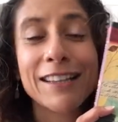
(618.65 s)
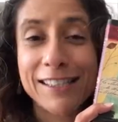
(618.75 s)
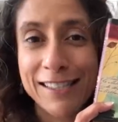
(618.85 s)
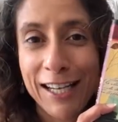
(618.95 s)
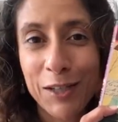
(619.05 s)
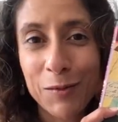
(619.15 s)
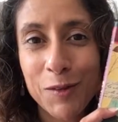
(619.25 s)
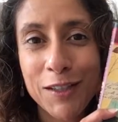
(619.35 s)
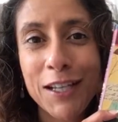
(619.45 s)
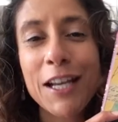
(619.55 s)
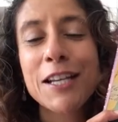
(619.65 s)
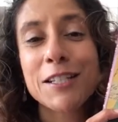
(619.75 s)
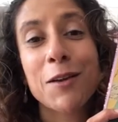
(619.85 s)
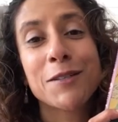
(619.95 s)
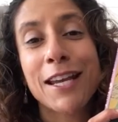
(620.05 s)
The second one,
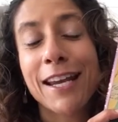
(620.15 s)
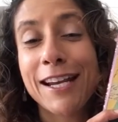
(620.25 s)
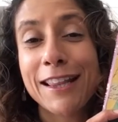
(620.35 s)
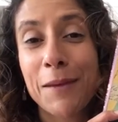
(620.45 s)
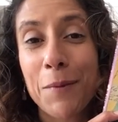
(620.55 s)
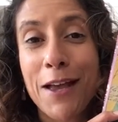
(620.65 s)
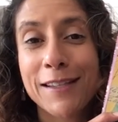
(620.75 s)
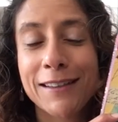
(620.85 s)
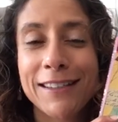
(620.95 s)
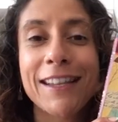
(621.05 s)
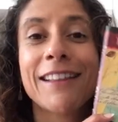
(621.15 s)
don't take anything personally.